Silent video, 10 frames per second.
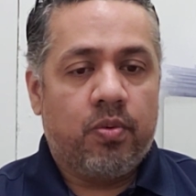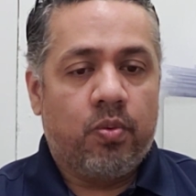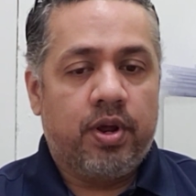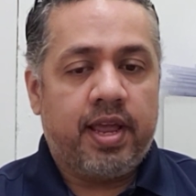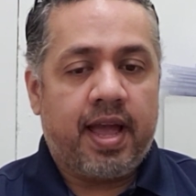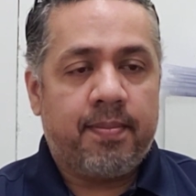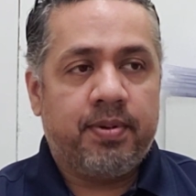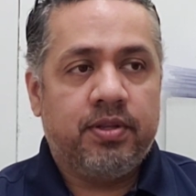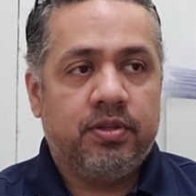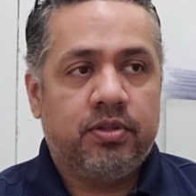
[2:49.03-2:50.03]
what
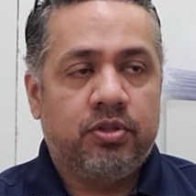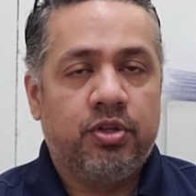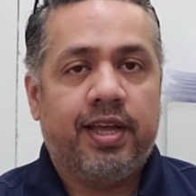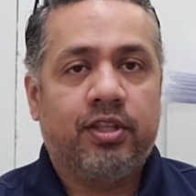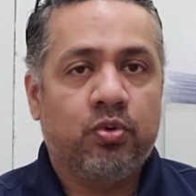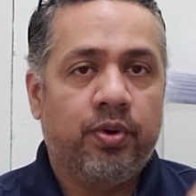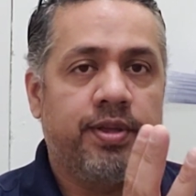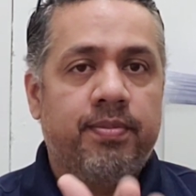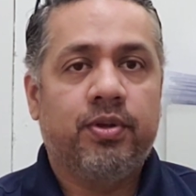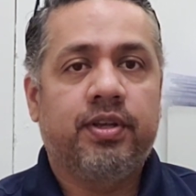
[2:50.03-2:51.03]
happened to that
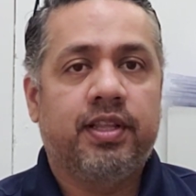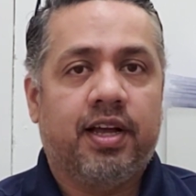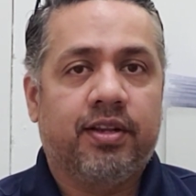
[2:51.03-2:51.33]
$20 million?